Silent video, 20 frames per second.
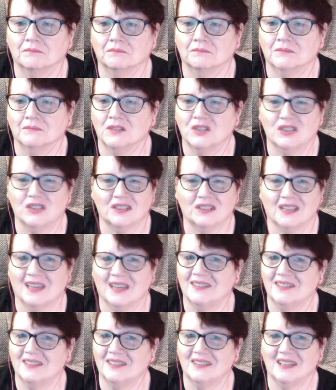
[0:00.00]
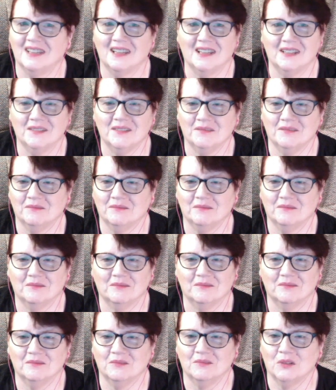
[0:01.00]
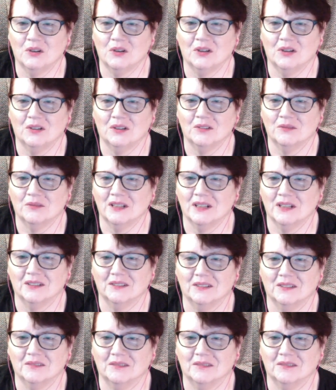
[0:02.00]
She's got to stay royal and regal.